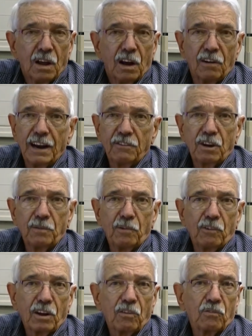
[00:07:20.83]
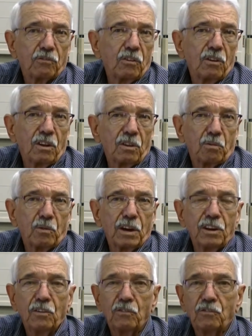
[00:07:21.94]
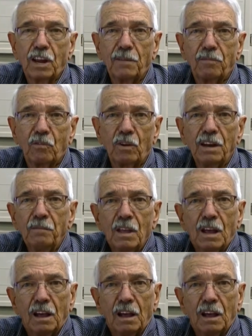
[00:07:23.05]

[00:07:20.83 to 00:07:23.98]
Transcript: All right, Jimmy Rickle, Studio 3, News Team 3.